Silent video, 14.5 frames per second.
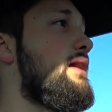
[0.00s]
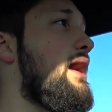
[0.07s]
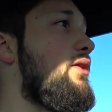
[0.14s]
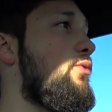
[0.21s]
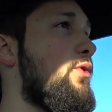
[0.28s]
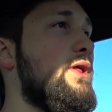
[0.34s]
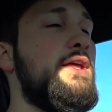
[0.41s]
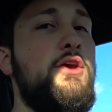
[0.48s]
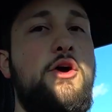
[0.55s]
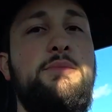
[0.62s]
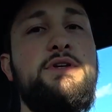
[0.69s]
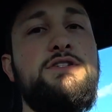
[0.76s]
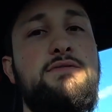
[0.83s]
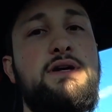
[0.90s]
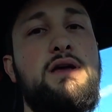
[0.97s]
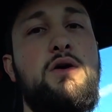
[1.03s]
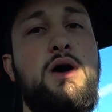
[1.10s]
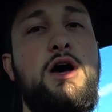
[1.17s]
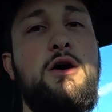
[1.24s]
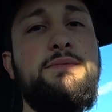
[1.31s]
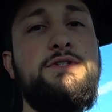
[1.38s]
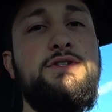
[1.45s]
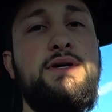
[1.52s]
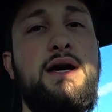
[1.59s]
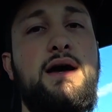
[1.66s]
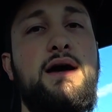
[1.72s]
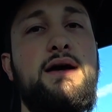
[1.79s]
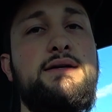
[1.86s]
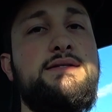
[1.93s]
I really hope this video helped you
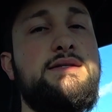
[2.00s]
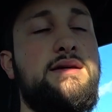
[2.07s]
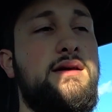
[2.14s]
guys,